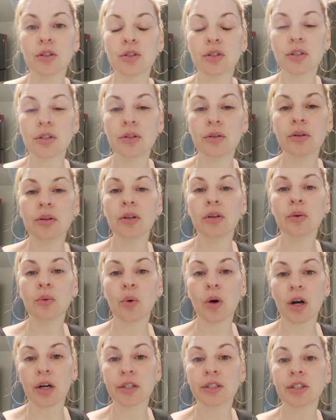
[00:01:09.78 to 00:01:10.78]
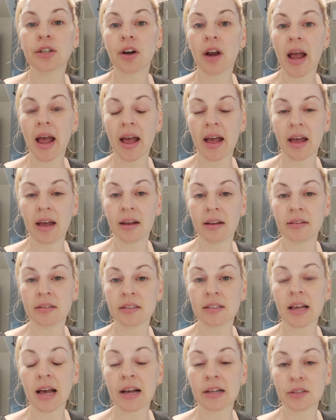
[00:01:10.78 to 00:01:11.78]
Do you wash your
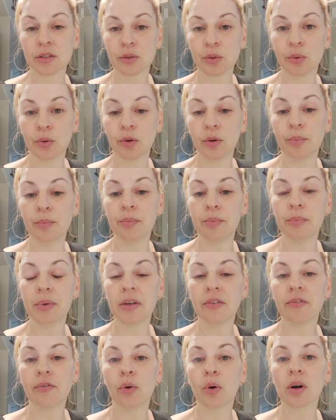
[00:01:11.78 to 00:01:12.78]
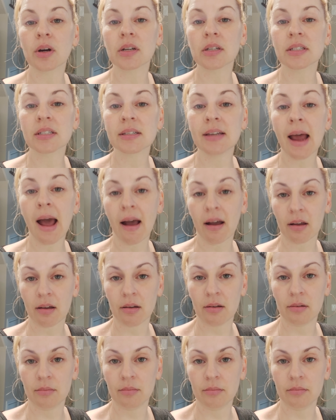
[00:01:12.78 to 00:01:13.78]
hands at school before snack?